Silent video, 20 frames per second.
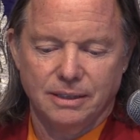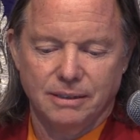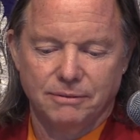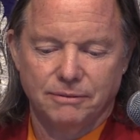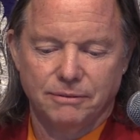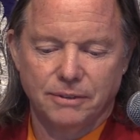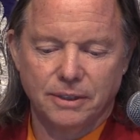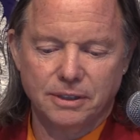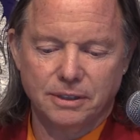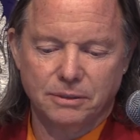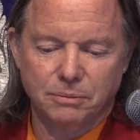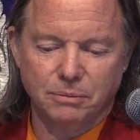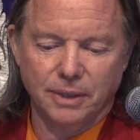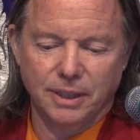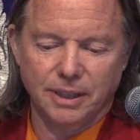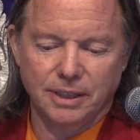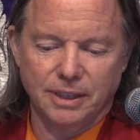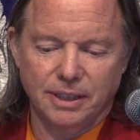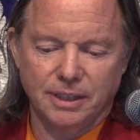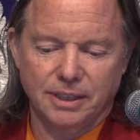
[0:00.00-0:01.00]
first
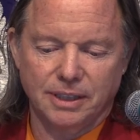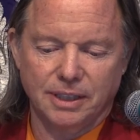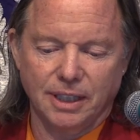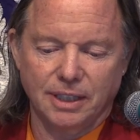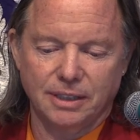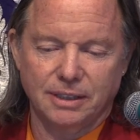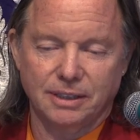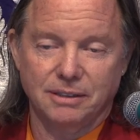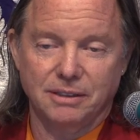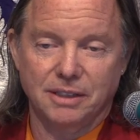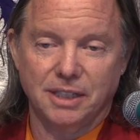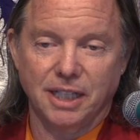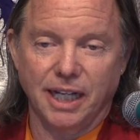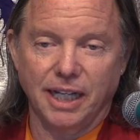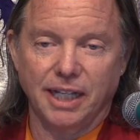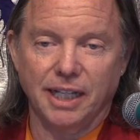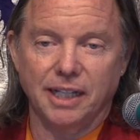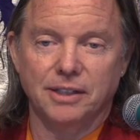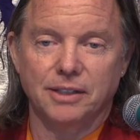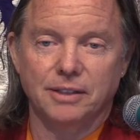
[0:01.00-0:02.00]
one, he says,
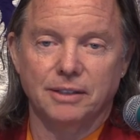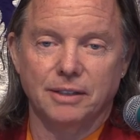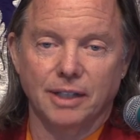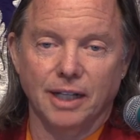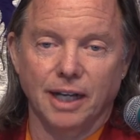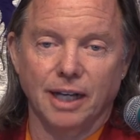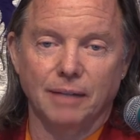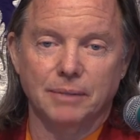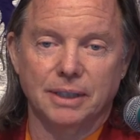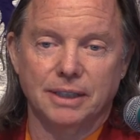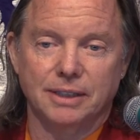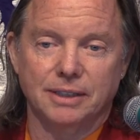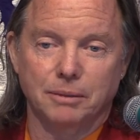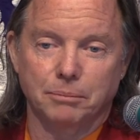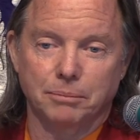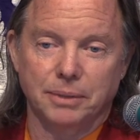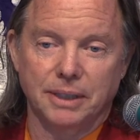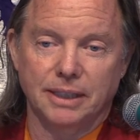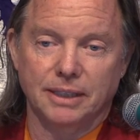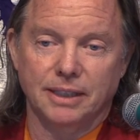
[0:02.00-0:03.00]
taking your lama
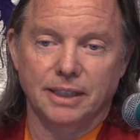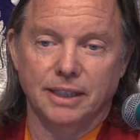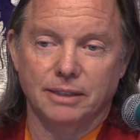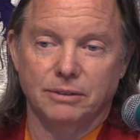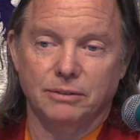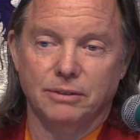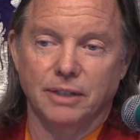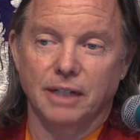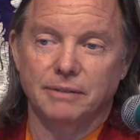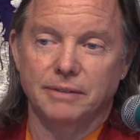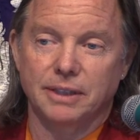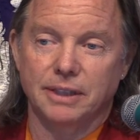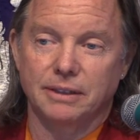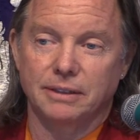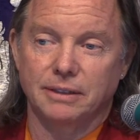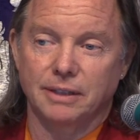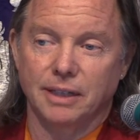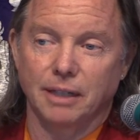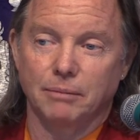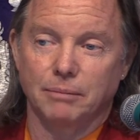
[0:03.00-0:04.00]
someplace, like driving
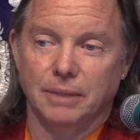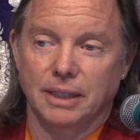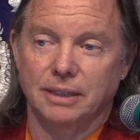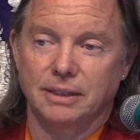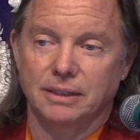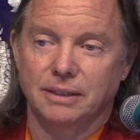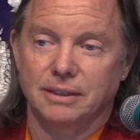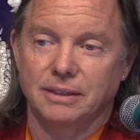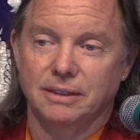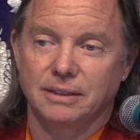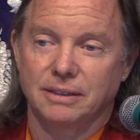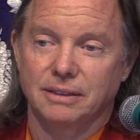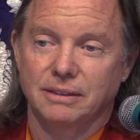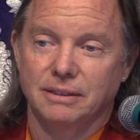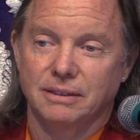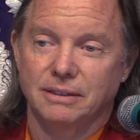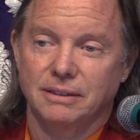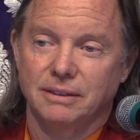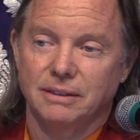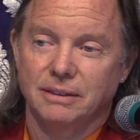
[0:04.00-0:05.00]
your lama
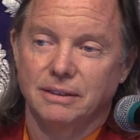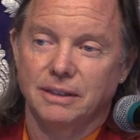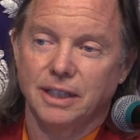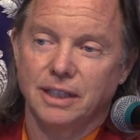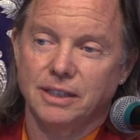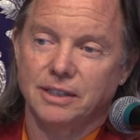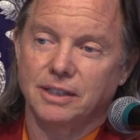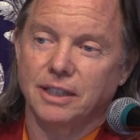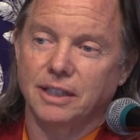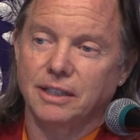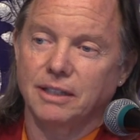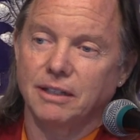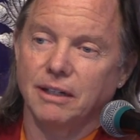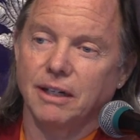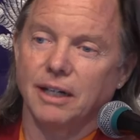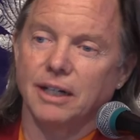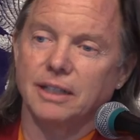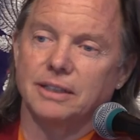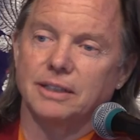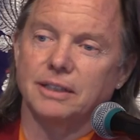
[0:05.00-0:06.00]
is the
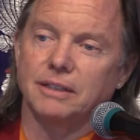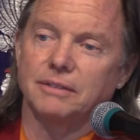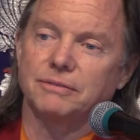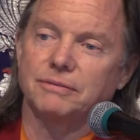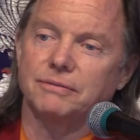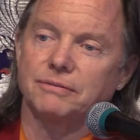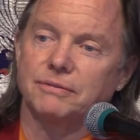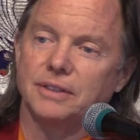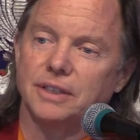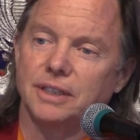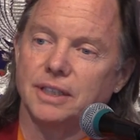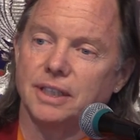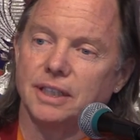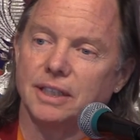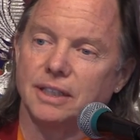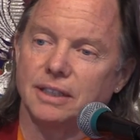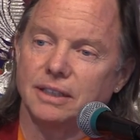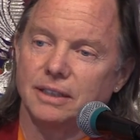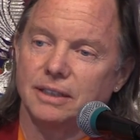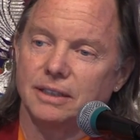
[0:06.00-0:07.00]
cause of
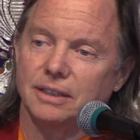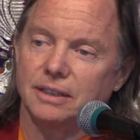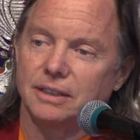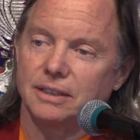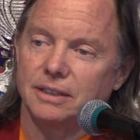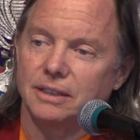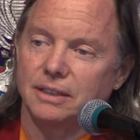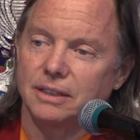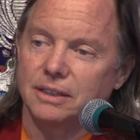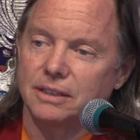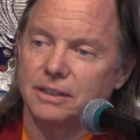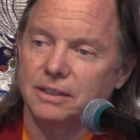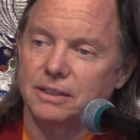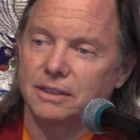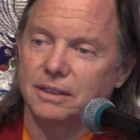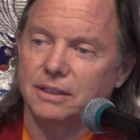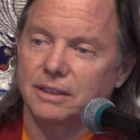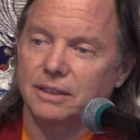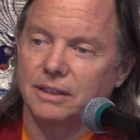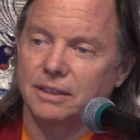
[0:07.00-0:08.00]
the
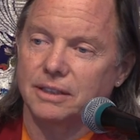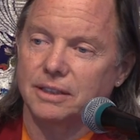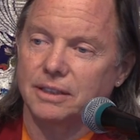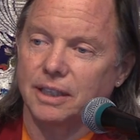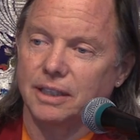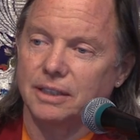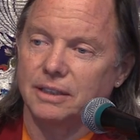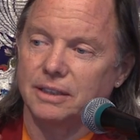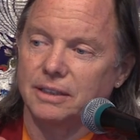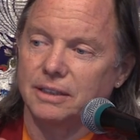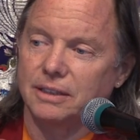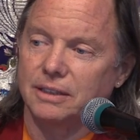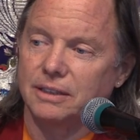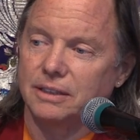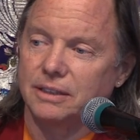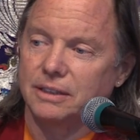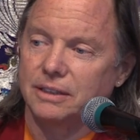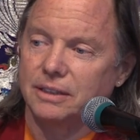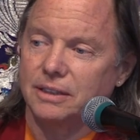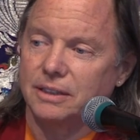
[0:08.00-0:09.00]
circles on your
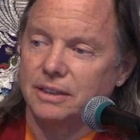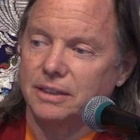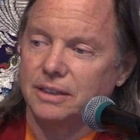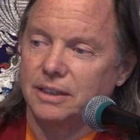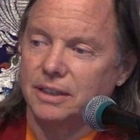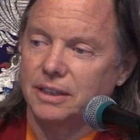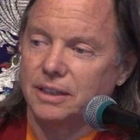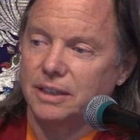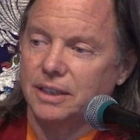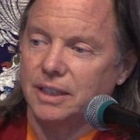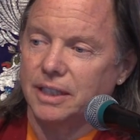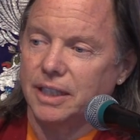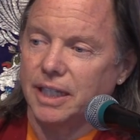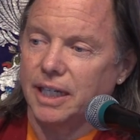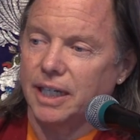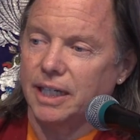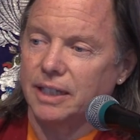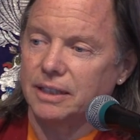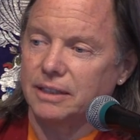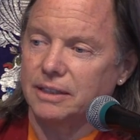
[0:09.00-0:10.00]

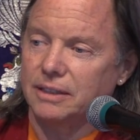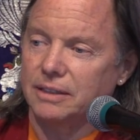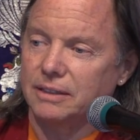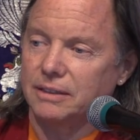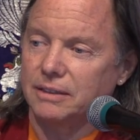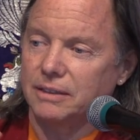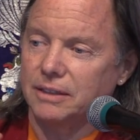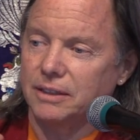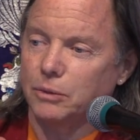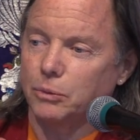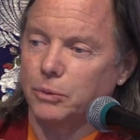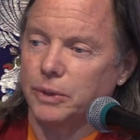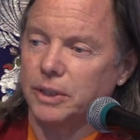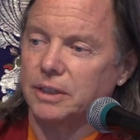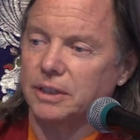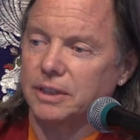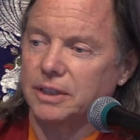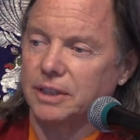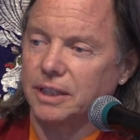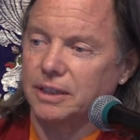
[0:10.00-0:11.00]
hands, the
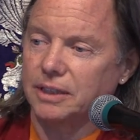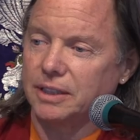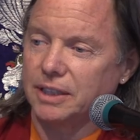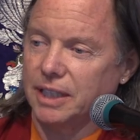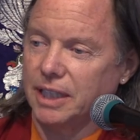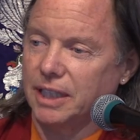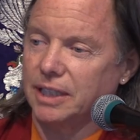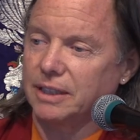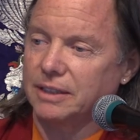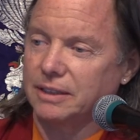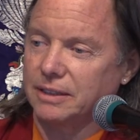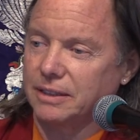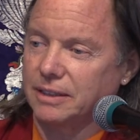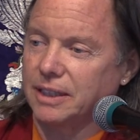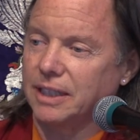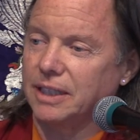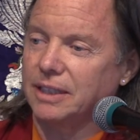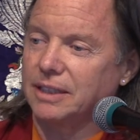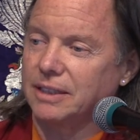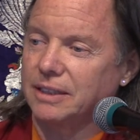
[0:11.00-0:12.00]
wheels on your hands,
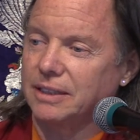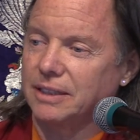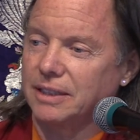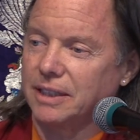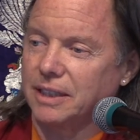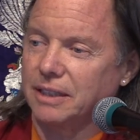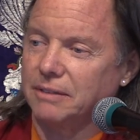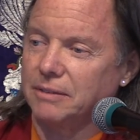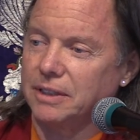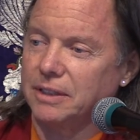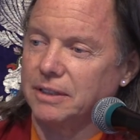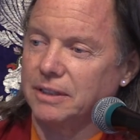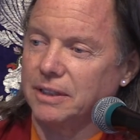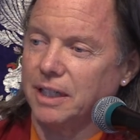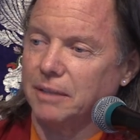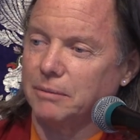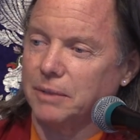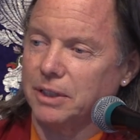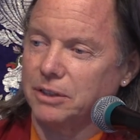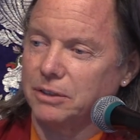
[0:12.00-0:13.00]
okay? Giving your
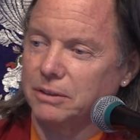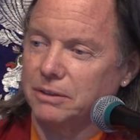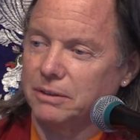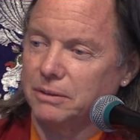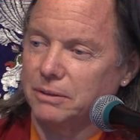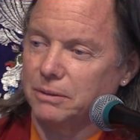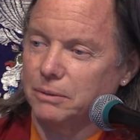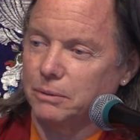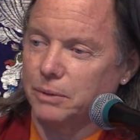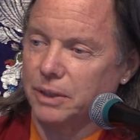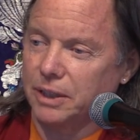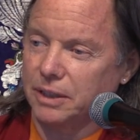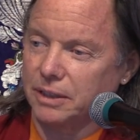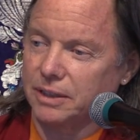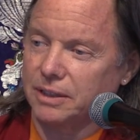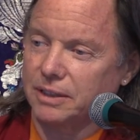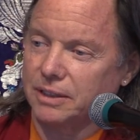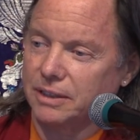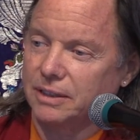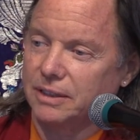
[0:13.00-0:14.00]
lamas
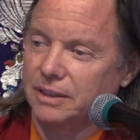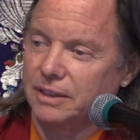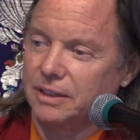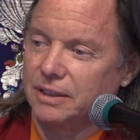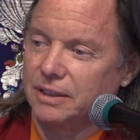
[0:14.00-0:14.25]
wheels,